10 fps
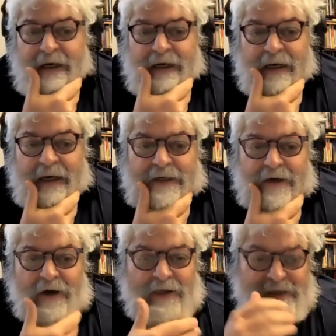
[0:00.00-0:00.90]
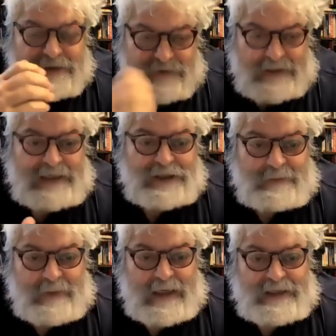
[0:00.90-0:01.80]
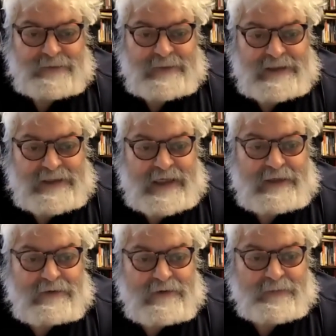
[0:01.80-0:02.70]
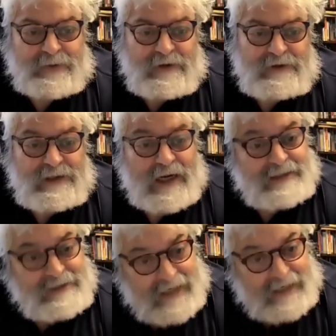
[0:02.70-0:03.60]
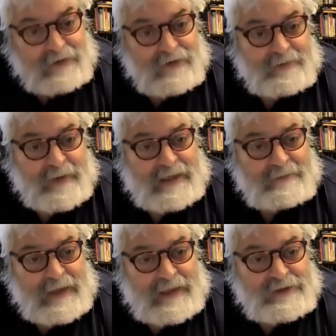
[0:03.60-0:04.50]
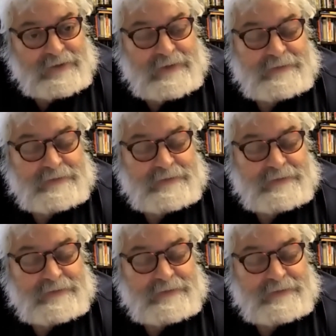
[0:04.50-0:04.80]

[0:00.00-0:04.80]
I call it Strategic Management, a Stakeholder Approach, not Stakeholder Management.